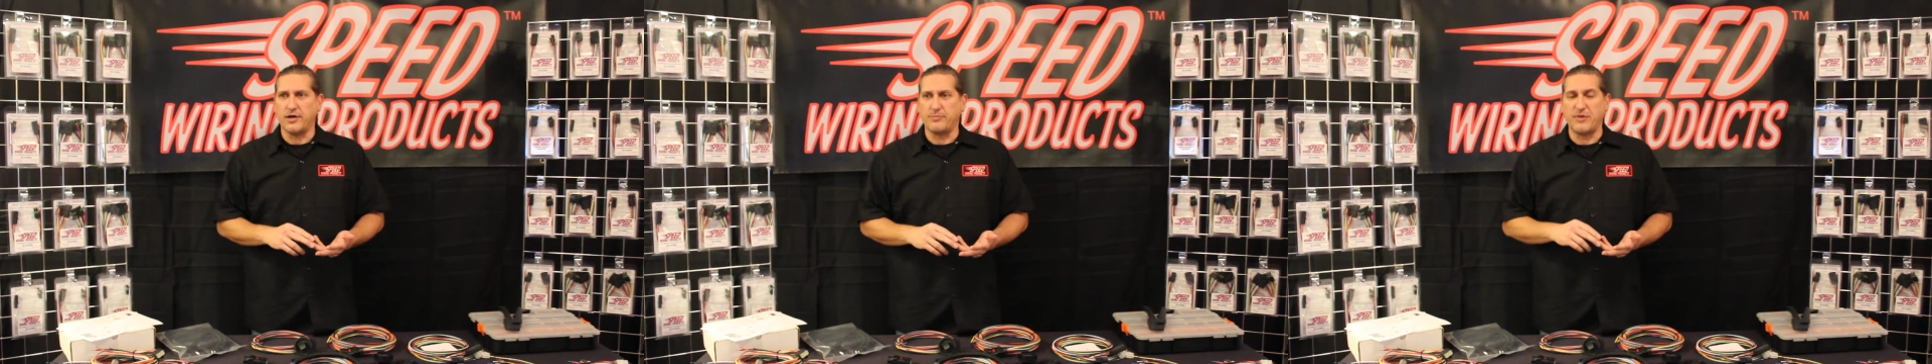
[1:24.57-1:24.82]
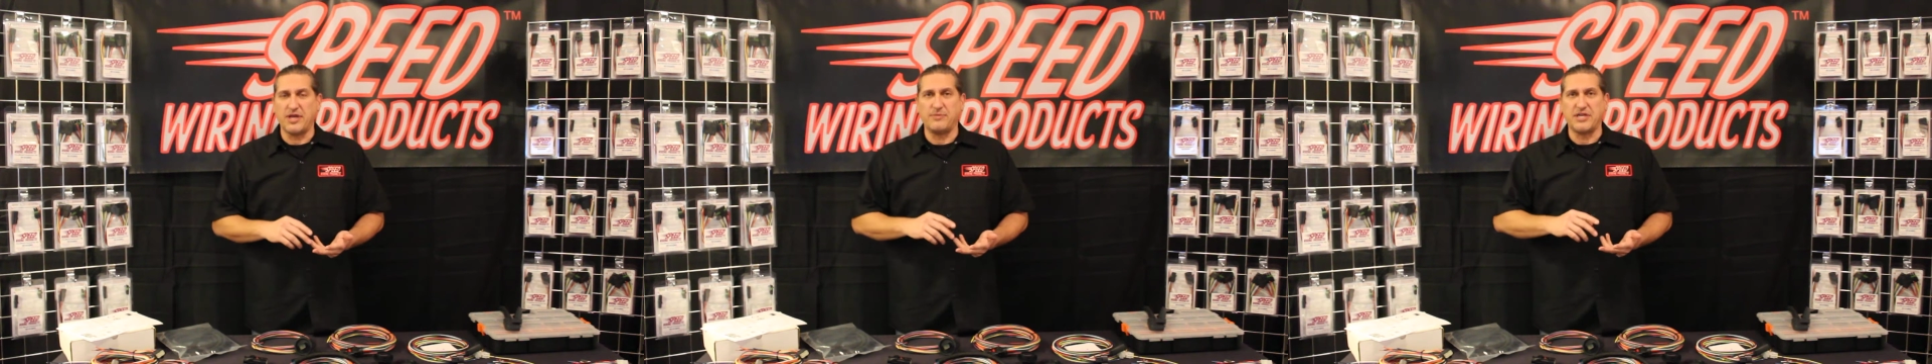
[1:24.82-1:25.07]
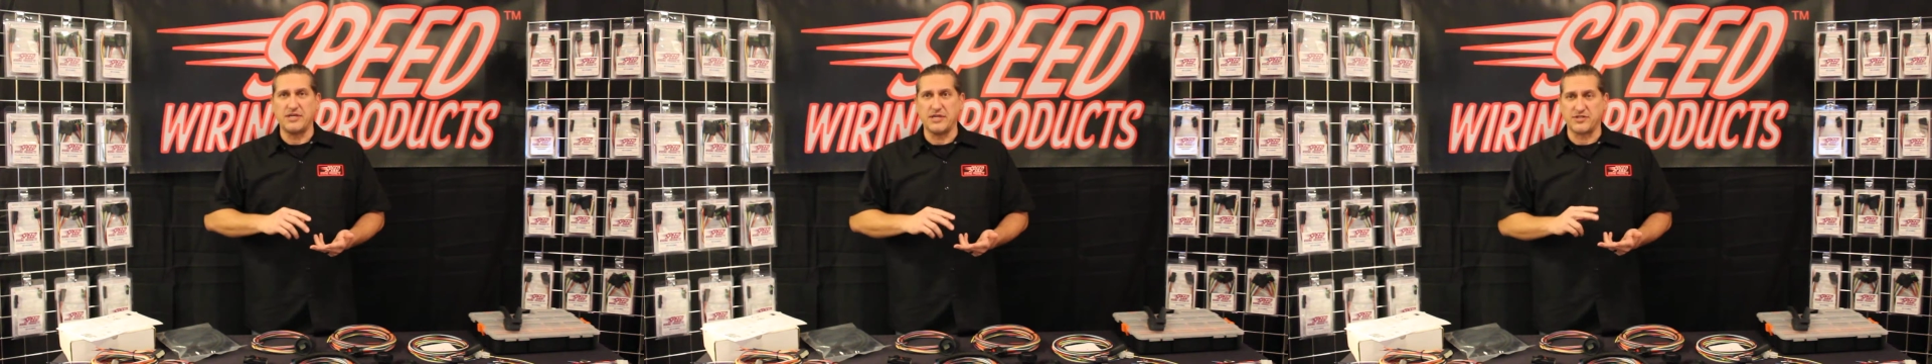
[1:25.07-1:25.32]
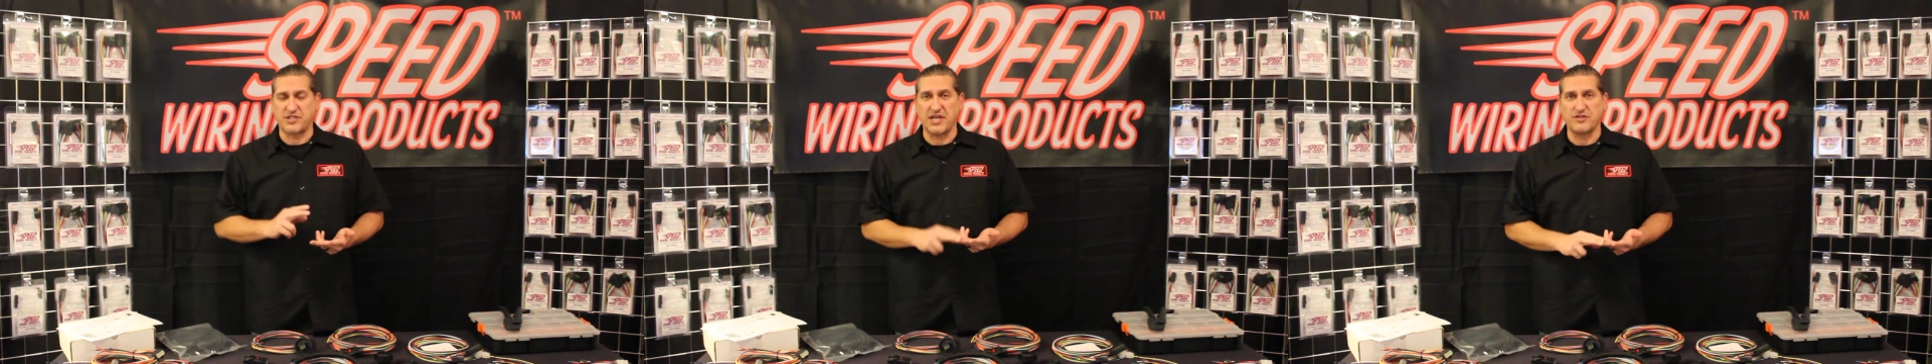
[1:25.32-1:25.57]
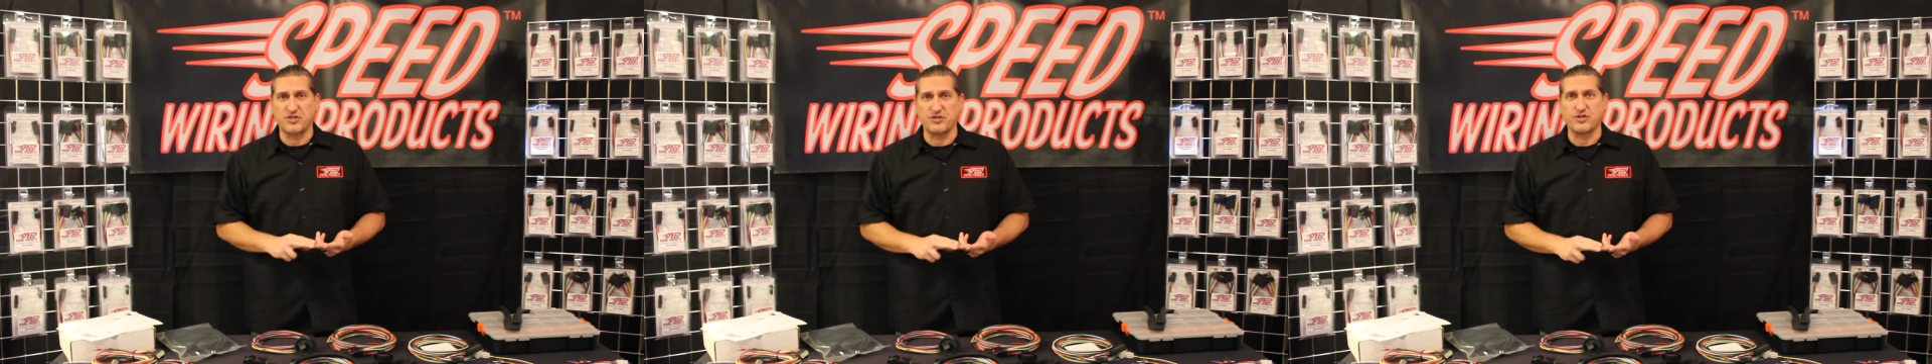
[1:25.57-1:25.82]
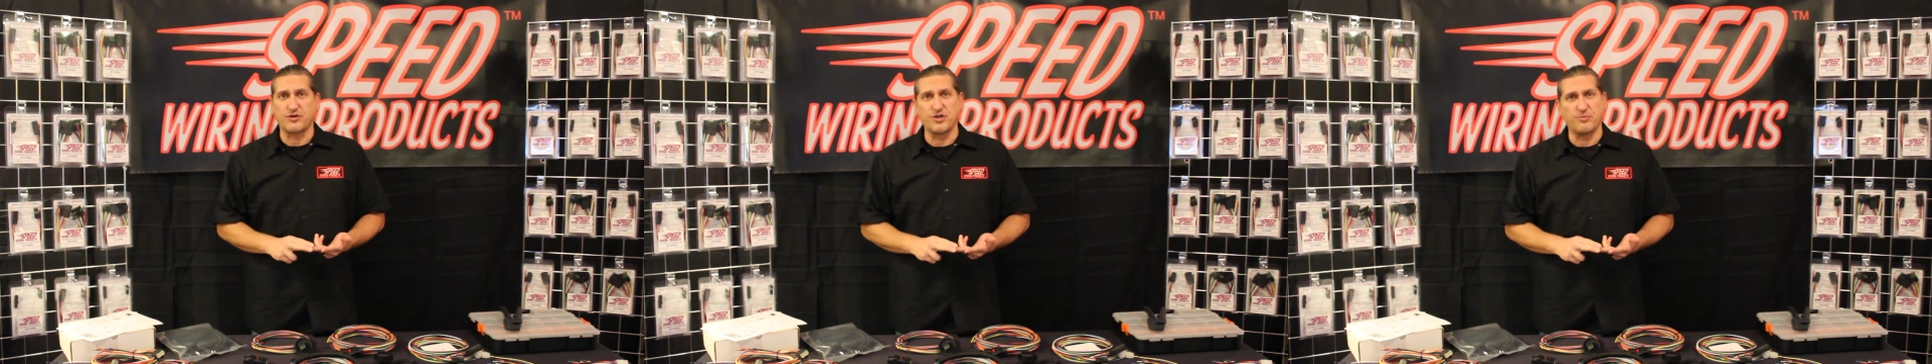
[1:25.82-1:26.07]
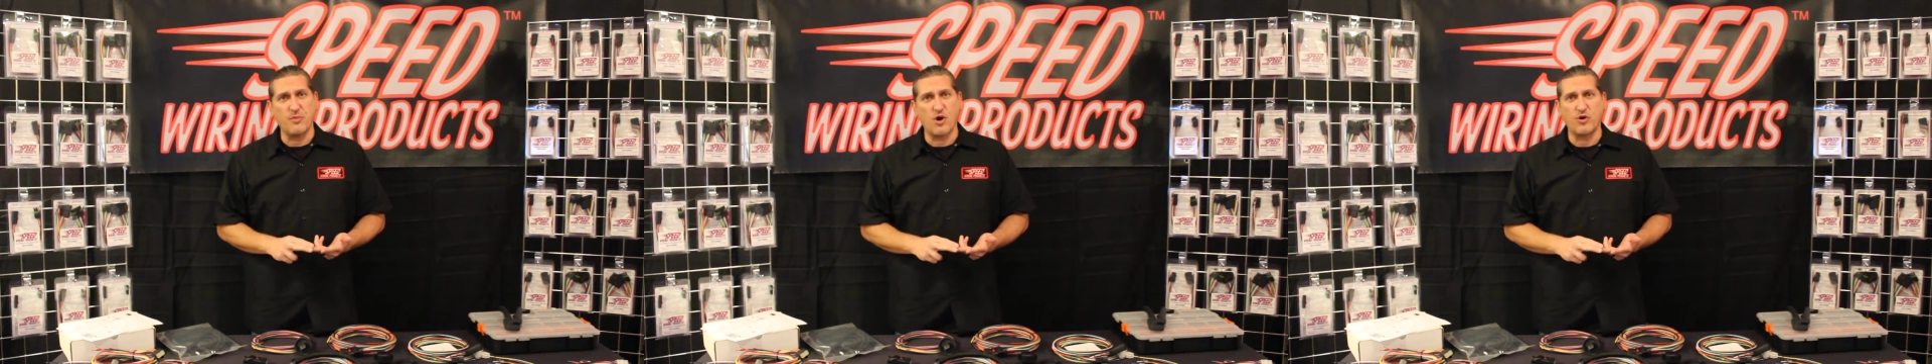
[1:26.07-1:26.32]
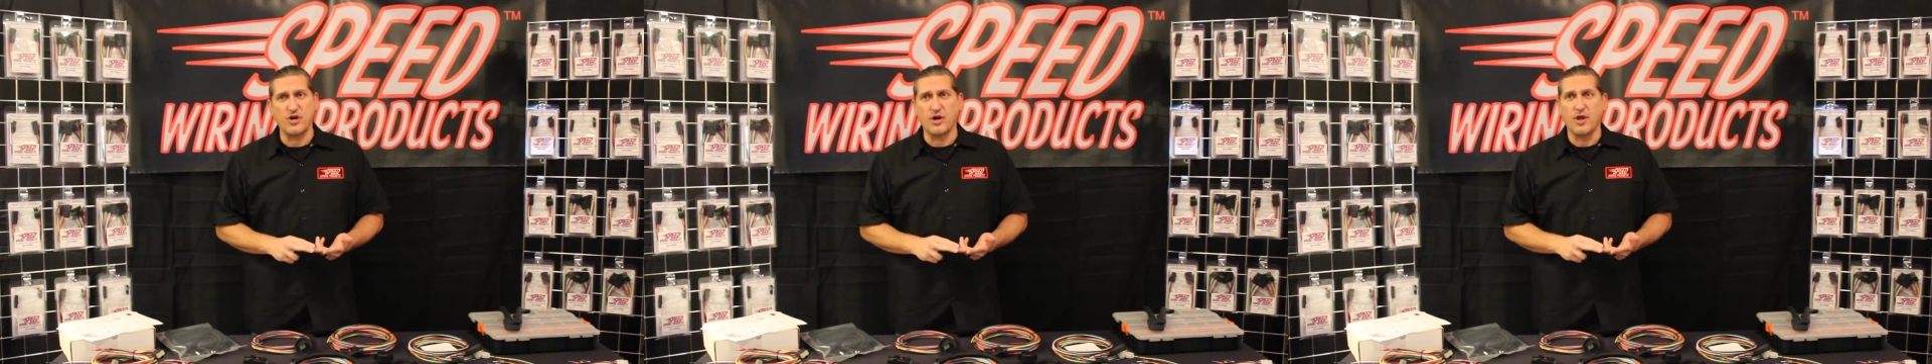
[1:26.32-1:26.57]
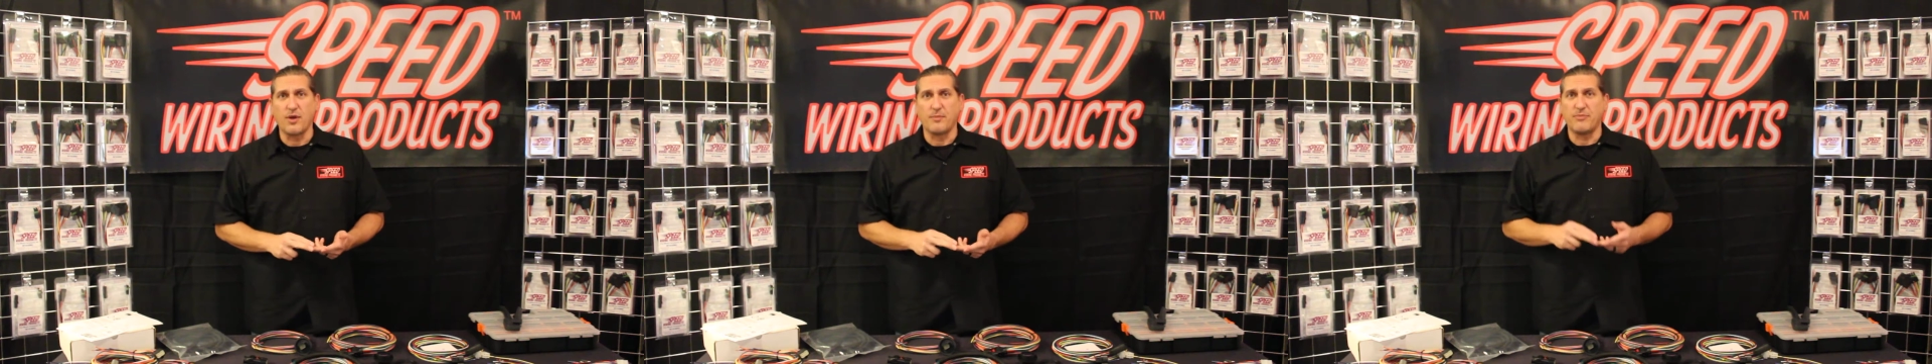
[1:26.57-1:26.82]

maybe sensors on your motor.